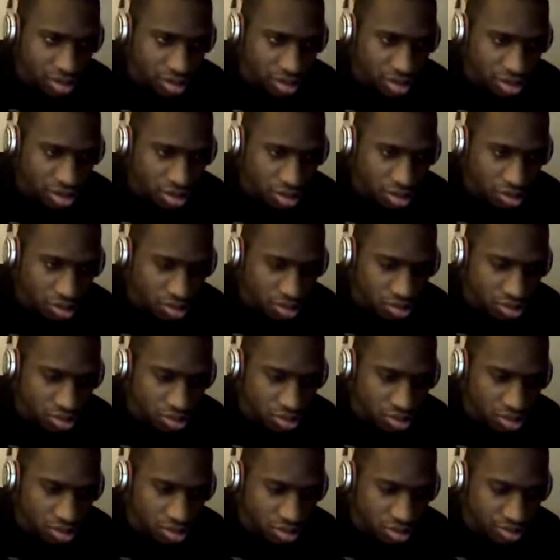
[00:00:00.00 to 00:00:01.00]

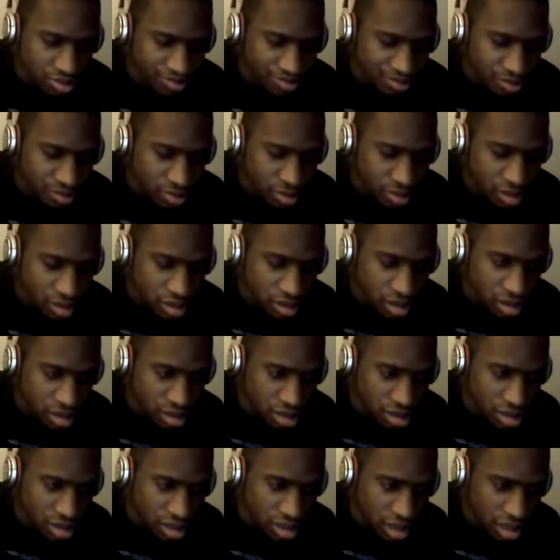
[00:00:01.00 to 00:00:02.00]
So that's
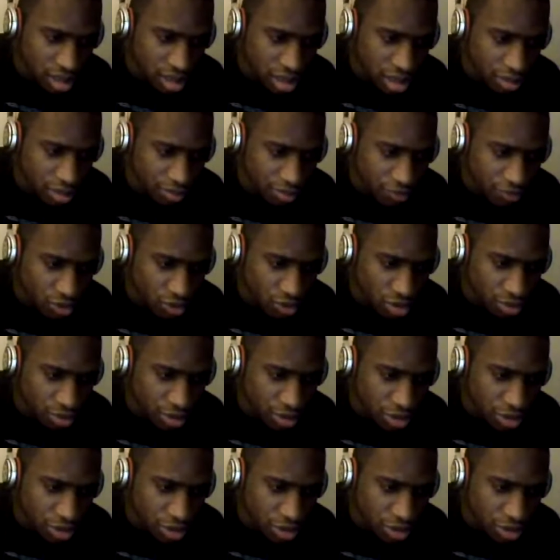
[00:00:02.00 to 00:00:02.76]
the thing I got before.